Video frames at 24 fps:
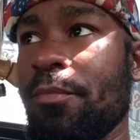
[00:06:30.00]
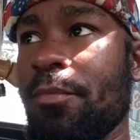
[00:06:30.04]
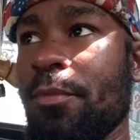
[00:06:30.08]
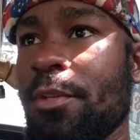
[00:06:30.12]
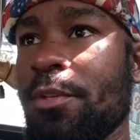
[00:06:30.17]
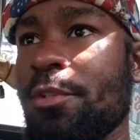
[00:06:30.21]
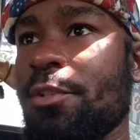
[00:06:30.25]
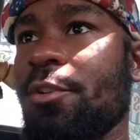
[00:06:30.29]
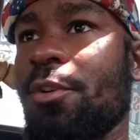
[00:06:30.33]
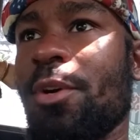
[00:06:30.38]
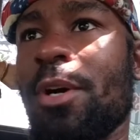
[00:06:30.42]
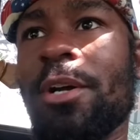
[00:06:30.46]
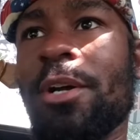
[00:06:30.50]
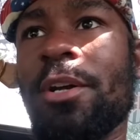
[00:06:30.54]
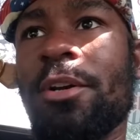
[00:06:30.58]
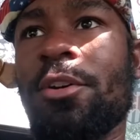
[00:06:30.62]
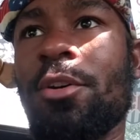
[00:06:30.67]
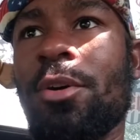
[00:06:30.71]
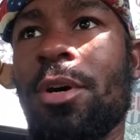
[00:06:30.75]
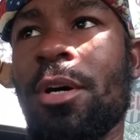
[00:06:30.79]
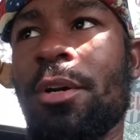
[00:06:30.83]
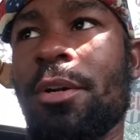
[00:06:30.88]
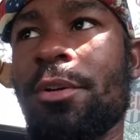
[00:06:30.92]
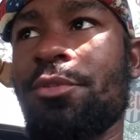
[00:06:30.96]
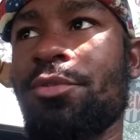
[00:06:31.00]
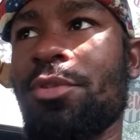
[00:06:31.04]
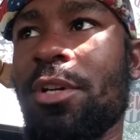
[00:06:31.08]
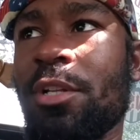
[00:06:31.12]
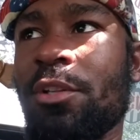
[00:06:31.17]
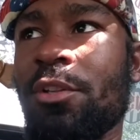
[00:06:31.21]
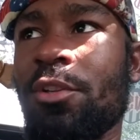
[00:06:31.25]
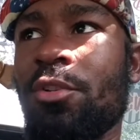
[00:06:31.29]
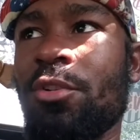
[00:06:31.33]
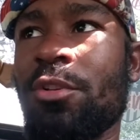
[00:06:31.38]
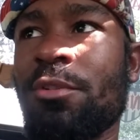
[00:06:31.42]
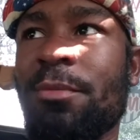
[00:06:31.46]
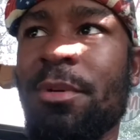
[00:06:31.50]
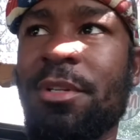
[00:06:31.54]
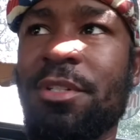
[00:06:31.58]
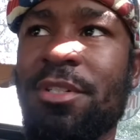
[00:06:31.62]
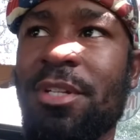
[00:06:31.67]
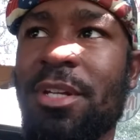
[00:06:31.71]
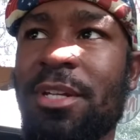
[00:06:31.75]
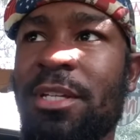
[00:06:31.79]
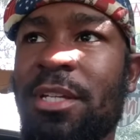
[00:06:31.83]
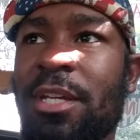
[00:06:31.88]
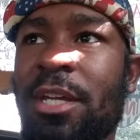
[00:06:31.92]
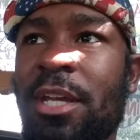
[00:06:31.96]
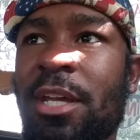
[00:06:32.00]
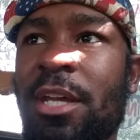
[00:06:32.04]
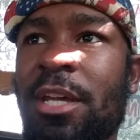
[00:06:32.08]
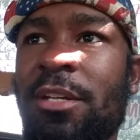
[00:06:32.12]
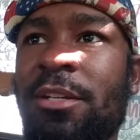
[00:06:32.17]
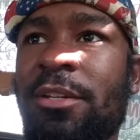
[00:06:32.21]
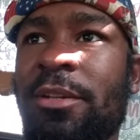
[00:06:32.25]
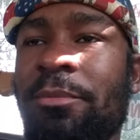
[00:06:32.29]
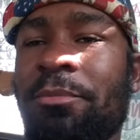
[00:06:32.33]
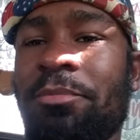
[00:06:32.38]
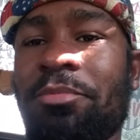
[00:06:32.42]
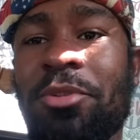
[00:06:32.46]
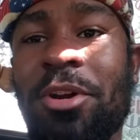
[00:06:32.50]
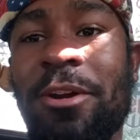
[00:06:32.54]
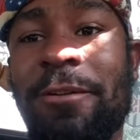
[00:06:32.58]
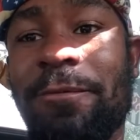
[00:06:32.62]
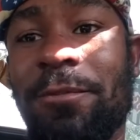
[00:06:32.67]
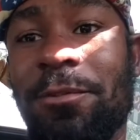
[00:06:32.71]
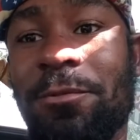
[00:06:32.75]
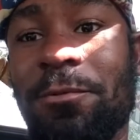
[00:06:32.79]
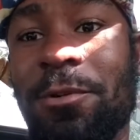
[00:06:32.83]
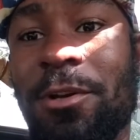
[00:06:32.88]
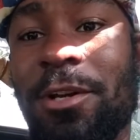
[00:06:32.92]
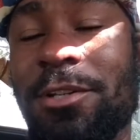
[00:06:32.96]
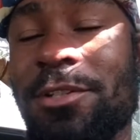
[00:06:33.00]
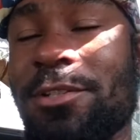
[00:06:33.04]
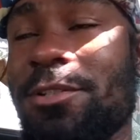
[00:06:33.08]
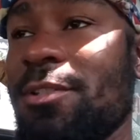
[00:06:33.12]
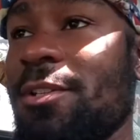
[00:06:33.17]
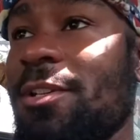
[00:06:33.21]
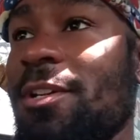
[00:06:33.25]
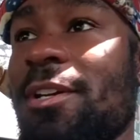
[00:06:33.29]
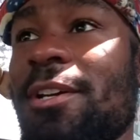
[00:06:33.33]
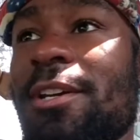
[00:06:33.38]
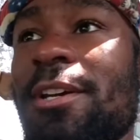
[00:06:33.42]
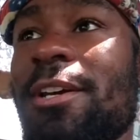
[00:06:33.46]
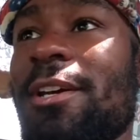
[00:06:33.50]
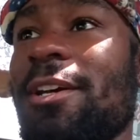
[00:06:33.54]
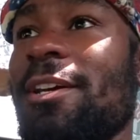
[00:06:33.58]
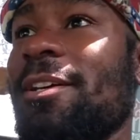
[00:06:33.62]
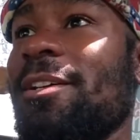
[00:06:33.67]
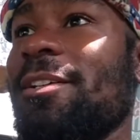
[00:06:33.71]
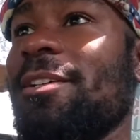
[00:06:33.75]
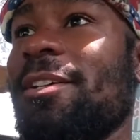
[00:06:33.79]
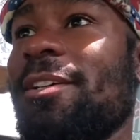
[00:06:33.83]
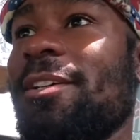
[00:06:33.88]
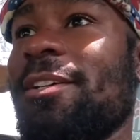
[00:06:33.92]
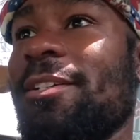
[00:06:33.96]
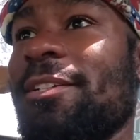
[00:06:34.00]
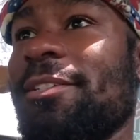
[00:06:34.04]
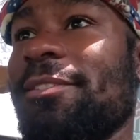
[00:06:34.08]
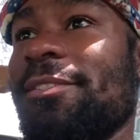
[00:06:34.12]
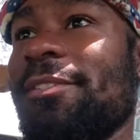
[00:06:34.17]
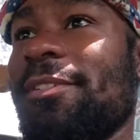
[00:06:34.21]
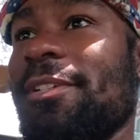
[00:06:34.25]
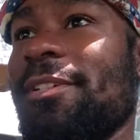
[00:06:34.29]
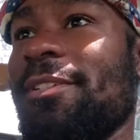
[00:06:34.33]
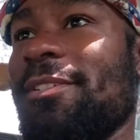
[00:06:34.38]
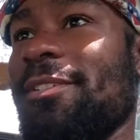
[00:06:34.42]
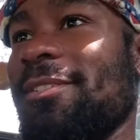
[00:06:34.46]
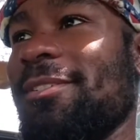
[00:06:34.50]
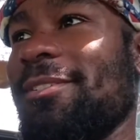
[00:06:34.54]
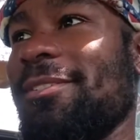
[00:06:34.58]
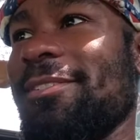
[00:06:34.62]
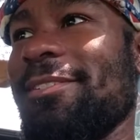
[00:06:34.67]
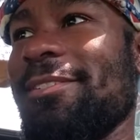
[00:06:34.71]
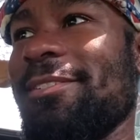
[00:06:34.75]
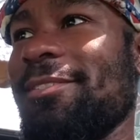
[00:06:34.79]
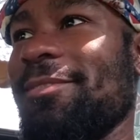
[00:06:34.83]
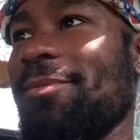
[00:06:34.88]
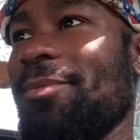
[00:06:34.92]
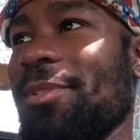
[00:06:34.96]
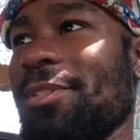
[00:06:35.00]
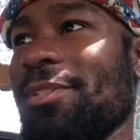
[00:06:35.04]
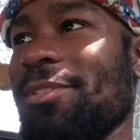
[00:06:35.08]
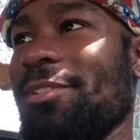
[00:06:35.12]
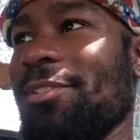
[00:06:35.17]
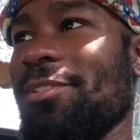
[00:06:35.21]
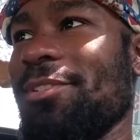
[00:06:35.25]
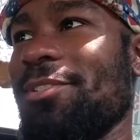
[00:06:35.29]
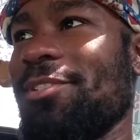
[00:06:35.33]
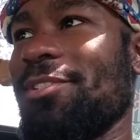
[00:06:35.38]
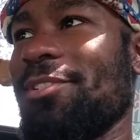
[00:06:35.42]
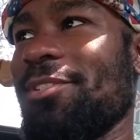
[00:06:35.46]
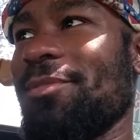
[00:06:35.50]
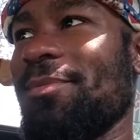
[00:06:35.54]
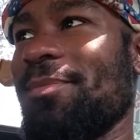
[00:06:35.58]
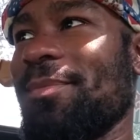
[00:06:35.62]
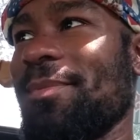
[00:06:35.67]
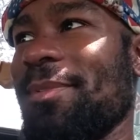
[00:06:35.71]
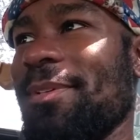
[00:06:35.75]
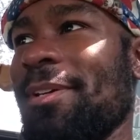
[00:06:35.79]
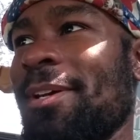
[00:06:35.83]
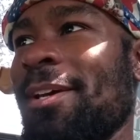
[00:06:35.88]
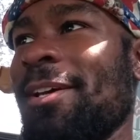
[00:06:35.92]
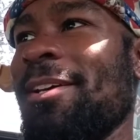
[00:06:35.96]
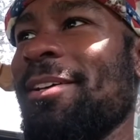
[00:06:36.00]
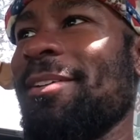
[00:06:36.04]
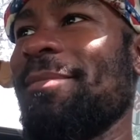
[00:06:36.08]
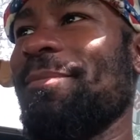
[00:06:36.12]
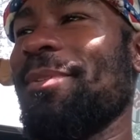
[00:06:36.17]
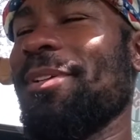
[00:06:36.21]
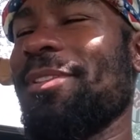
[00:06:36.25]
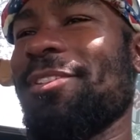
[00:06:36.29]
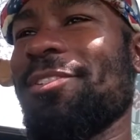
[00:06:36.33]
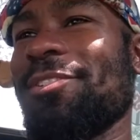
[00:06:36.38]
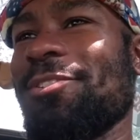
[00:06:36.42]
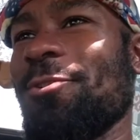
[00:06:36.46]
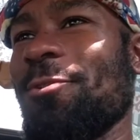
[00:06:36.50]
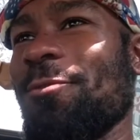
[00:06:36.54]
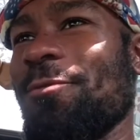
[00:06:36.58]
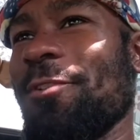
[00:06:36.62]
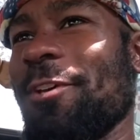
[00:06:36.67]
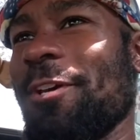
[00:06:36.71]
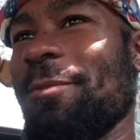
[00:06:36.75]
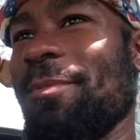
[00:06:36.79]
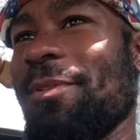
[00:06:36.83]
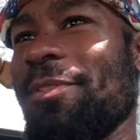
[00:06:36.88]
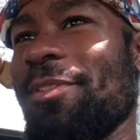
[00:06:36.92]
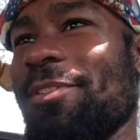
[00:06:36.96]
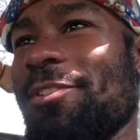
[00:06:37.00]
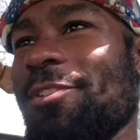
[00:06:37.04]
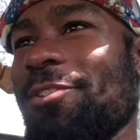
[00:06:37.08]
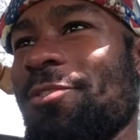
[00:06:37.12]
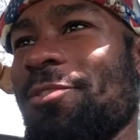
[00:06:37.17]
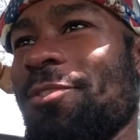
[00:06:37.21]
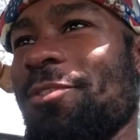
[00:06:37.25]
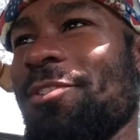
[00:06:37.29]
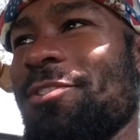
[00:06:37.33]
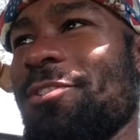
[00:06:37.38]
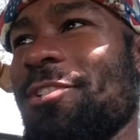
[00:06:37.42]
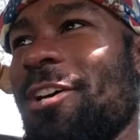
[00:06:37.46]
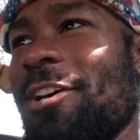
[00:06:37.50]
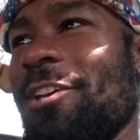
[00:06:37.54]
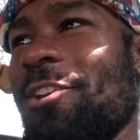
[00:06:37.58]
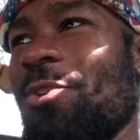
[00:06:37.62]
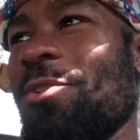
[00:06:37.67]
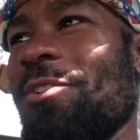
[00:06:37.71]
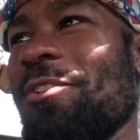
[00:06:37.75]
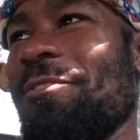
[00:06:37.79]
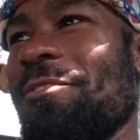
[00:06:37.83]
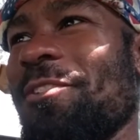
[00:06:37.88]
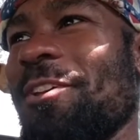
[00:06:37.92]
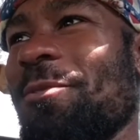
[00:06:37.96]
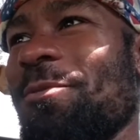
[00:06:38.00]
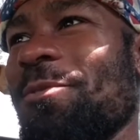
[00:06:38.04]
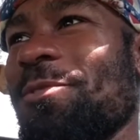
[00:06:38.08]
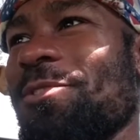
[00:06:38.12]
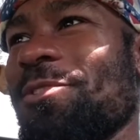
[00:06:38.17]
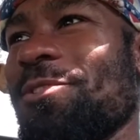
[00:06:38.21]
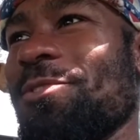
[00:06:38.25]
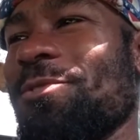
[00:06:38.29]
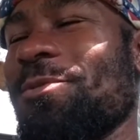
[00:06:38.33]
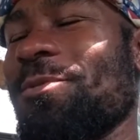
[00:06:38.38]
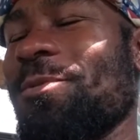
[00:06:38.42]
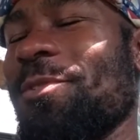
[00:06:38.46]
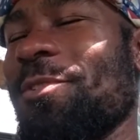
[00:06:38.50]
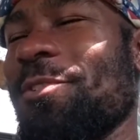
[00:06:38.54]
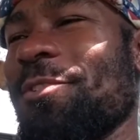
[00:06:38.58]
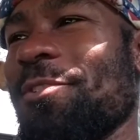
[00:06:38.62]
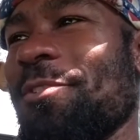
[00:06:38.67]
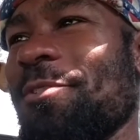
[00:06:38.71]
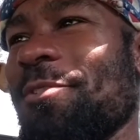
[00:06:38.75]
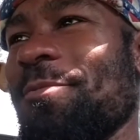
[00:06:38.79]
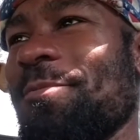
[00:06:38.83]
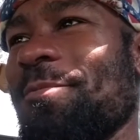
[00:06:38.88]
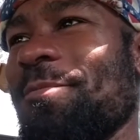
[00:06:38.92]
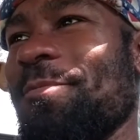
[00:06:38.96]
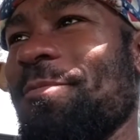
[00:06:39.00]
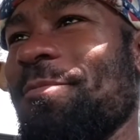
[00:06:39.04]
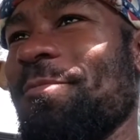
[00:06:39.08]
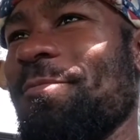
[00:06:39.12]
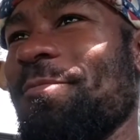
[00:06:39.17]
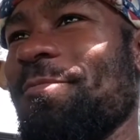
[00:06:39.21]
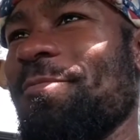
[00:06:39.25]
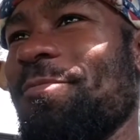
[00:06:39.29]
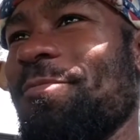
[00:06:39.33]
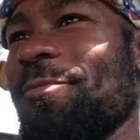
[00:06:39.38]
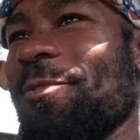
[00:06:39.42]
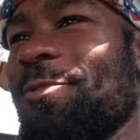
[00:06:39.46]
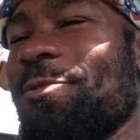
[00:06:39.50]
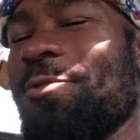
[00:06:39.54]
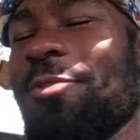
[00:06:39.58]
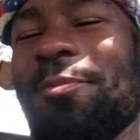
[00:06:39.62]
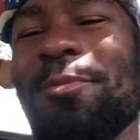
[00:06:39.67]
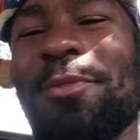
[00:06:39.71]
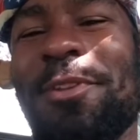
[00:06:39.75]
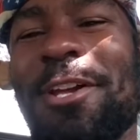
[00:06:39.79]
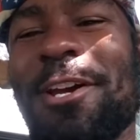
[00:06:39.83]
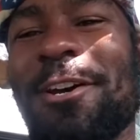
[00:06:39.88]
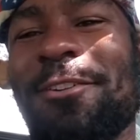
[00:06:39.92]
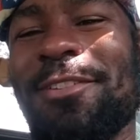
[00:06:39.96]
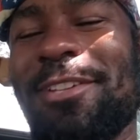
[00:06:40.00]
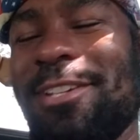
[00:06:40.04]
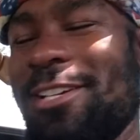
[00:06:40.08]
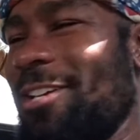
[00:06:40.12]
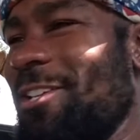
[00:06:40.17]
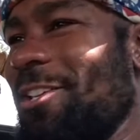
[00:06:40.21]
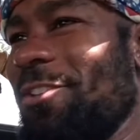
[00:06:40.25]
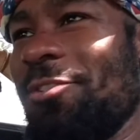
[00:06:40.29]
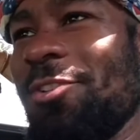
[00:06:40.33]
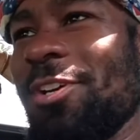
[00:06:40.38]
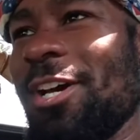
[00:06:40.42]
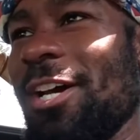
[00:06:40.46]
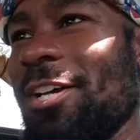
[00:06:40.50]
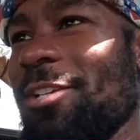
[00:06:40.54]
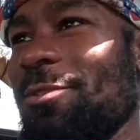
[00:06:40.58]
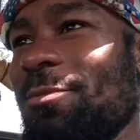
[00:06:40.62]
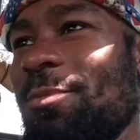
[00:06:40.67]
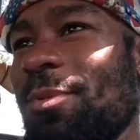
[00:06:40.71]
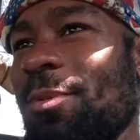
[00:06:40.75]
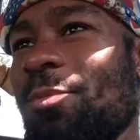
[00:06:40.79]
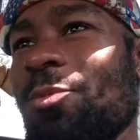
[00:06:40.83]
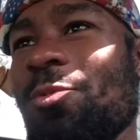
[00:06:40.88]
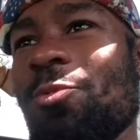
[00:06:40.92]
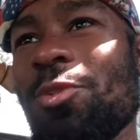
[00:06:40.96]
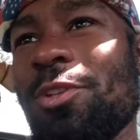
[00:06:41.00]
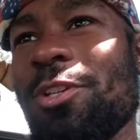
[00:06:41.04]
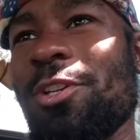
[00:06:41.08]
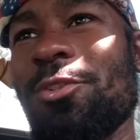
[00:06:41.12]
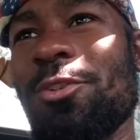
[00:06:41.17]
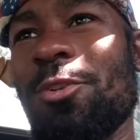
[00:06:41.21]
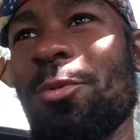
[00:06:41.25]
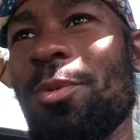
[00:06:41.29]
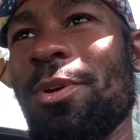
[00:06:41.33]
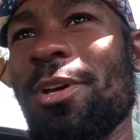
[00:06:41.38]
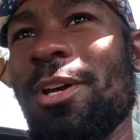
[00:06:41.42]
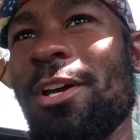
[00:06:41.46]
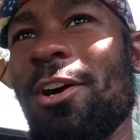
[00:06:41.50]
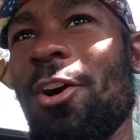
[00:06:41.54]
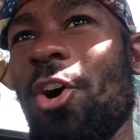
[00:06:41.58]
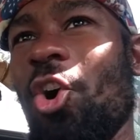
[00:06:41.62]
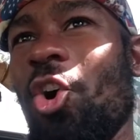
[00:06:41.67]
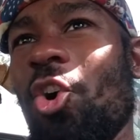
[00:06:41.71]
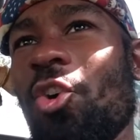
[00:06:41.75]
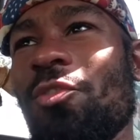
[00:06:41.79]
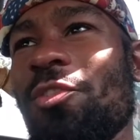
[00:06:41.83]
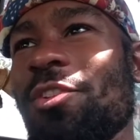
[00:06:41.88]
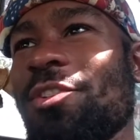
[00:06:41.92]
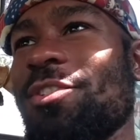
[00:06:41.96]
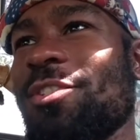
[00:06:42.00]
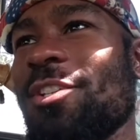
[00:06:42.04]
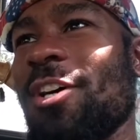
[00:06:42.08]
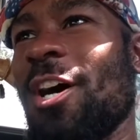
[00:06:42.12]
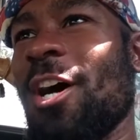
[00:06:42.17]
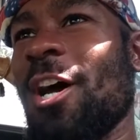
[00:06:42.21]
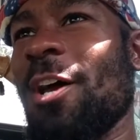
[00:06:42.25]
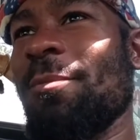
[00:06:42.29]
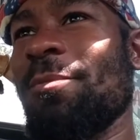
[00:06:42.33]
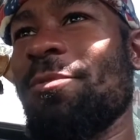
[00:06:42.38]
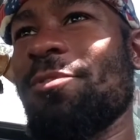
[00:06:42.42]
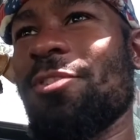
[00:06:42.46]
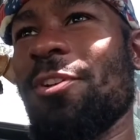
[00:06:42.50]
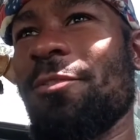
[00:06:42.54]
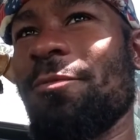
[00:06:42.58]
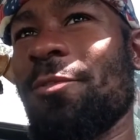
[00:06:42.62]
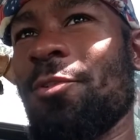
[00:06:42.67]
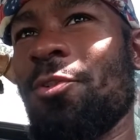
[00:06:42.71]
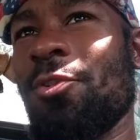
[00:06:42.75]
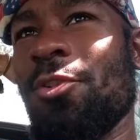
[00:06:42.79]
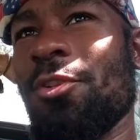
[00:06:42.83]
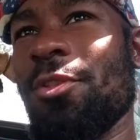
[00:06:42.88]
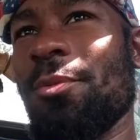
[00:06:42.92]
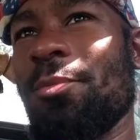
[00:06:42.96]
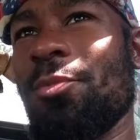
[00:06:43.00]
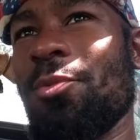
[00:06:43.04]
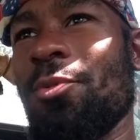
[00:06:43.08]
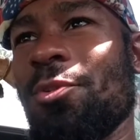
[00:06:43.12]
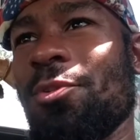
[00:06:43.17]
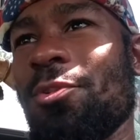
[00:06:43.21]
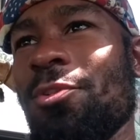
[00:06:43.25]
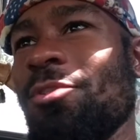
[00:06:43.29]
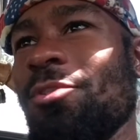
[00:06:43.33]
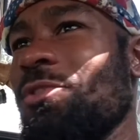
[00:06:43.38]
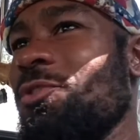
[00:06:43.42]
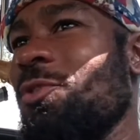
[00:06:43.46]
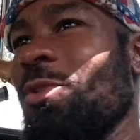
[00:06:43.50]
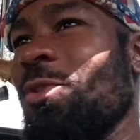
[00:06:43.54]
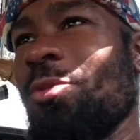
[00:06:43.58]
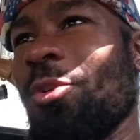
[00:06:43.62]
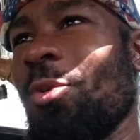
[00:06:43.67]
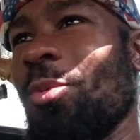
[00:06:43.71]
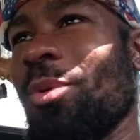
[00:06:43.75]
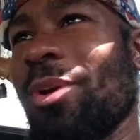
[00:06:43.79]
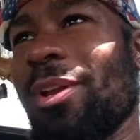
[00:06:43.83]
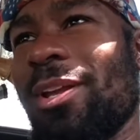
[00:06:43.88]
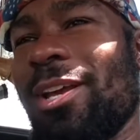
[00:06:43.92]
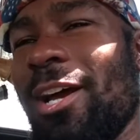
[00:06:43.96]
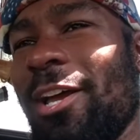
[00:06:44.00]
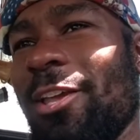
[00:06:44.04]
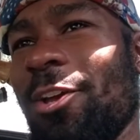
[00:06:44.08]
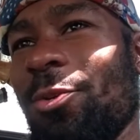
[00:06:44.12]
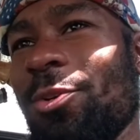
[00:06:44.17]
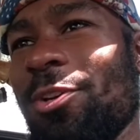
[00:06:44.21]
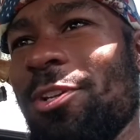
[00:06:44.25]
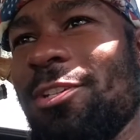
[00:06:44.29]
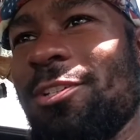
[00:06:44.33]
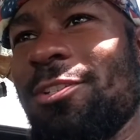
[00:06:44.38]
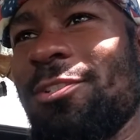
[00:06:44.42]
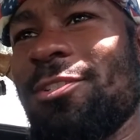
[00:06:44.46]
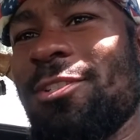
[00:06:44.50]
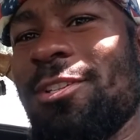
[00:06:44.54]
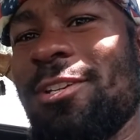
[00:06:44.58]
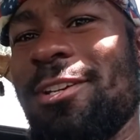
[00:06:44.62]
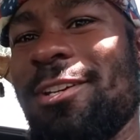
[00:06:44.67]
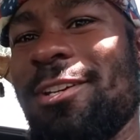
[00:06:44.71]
So I go out and try to learn as much as I can and pray for the rest. But this whole thing about this coyote thing it tripped me out. Like, you people really don't know all this time, stuff going on the border, you don't know what a coyote is?